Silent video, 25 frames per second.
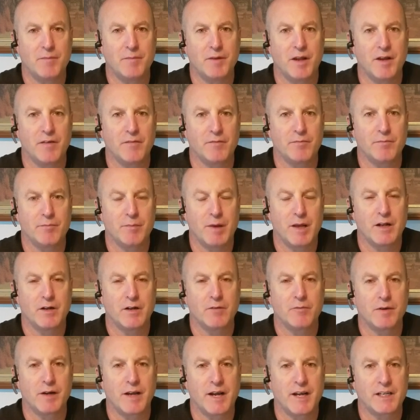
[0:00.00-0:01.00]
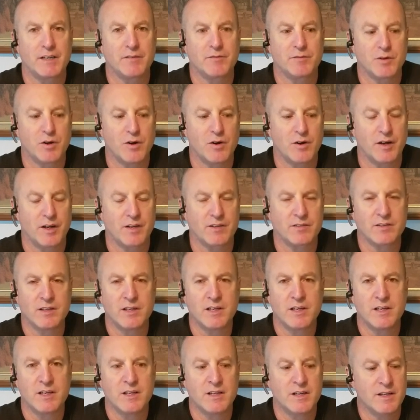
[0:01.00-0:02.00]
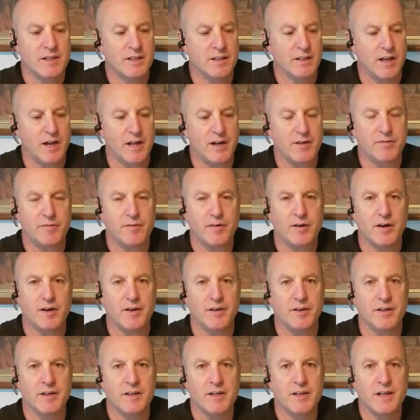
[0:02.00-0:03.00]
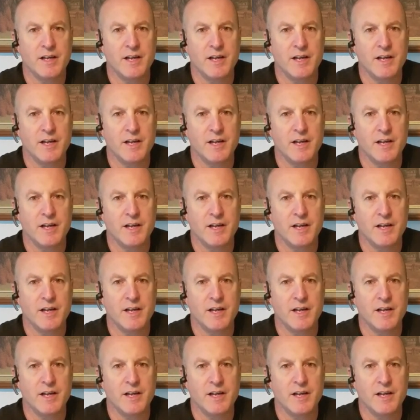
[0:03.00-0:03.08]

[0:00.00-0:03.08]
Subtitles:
They have metal reactive targets. A lot of fun.